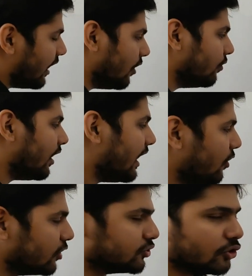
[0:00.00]
Now, I
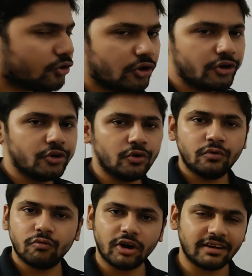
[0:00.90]
also told you
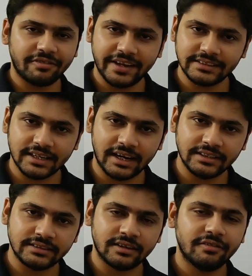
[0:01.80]
what are face
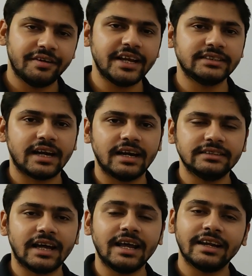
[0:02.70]
cards. Face
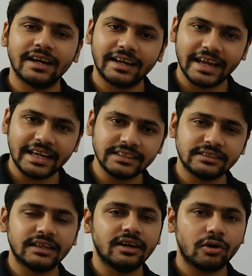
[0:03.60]
cards are
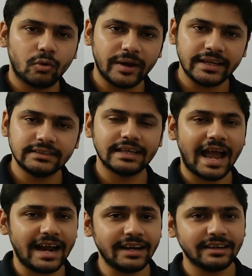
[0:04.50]
kings, queens,
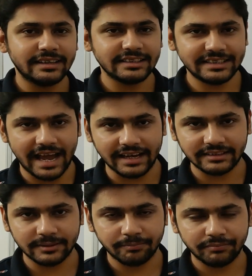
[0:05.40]
and
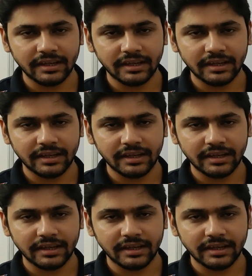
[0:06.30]
jacks.